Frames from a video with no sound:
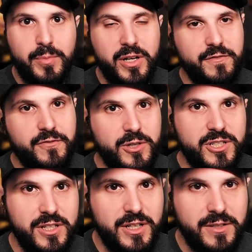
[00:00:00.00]
but
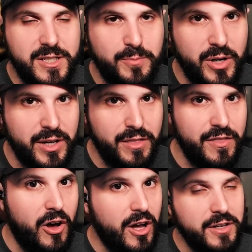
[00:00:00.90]
unfortunately Sprig
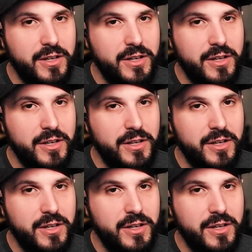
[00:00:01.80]
thought